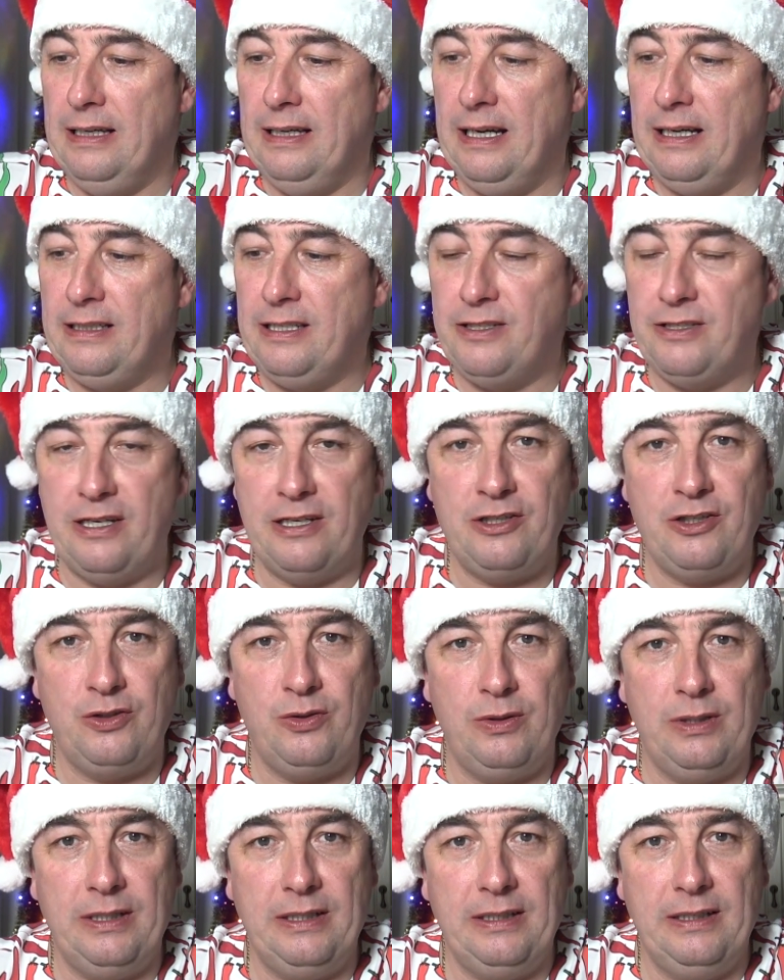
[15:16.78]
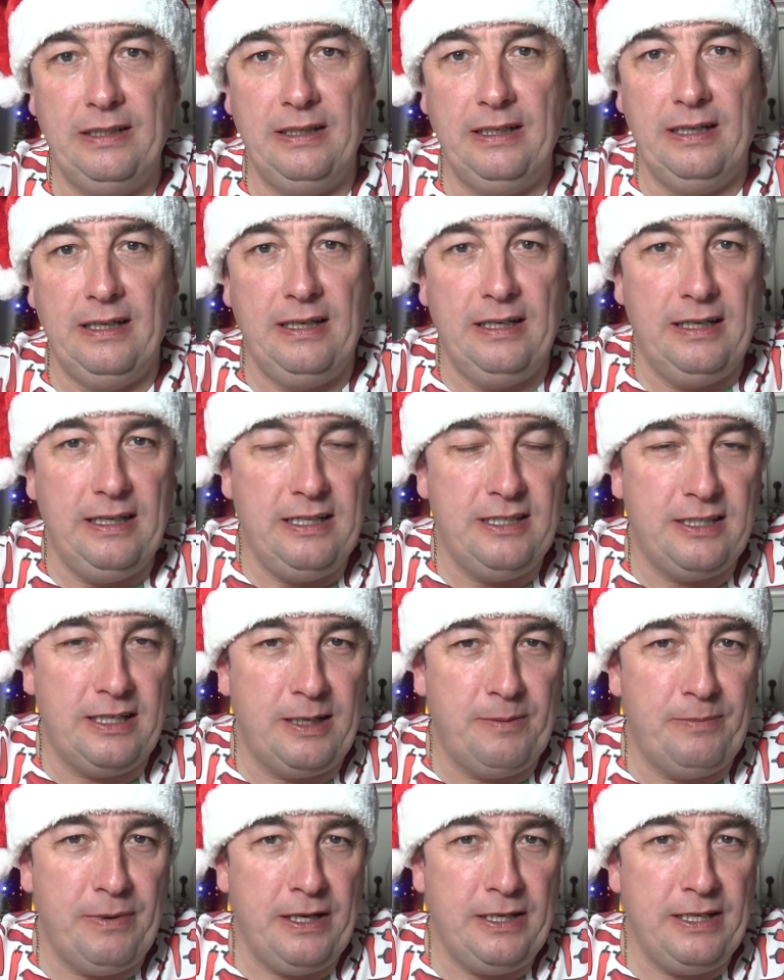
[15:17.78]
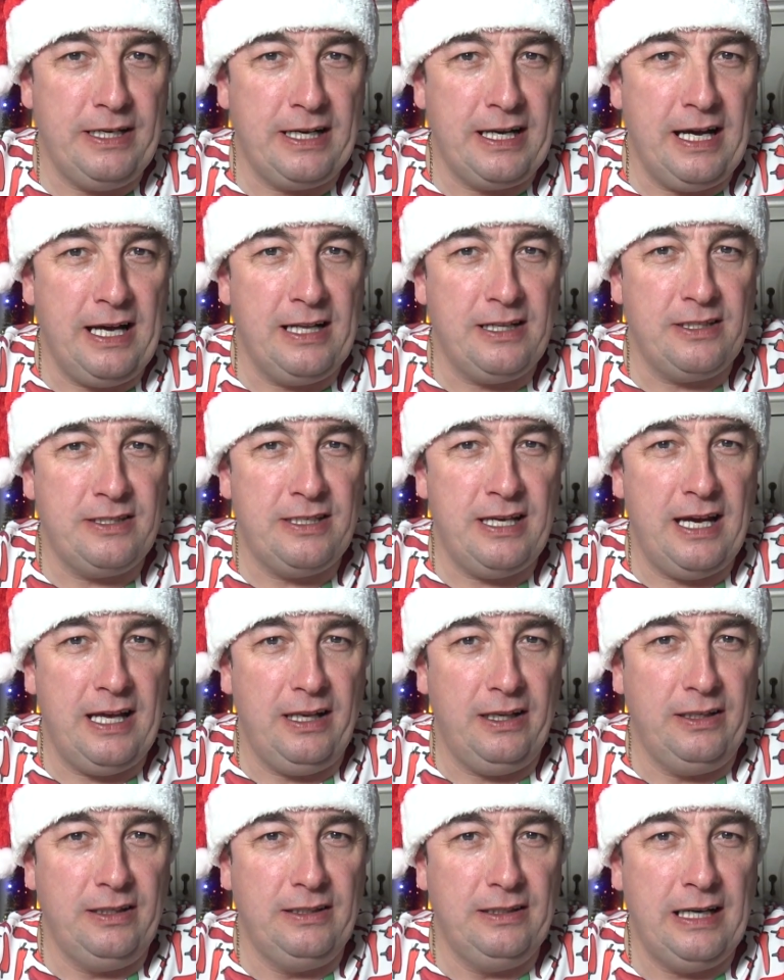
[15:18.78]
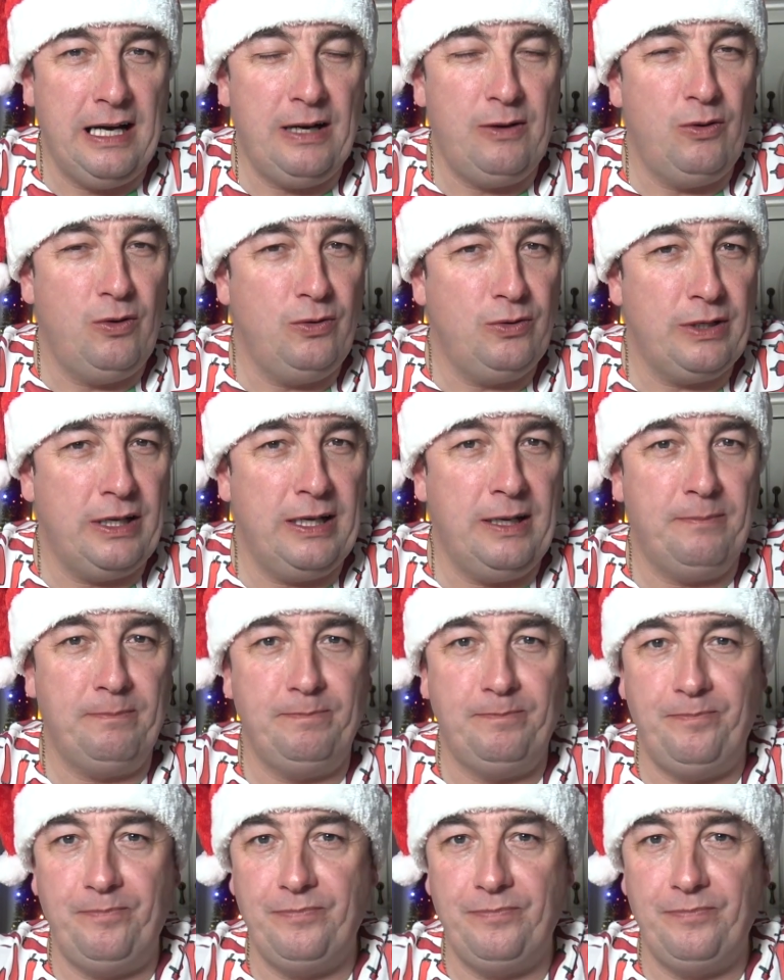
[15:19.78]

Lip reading: and he says to her, he said, "I bet you can't tell how old I am."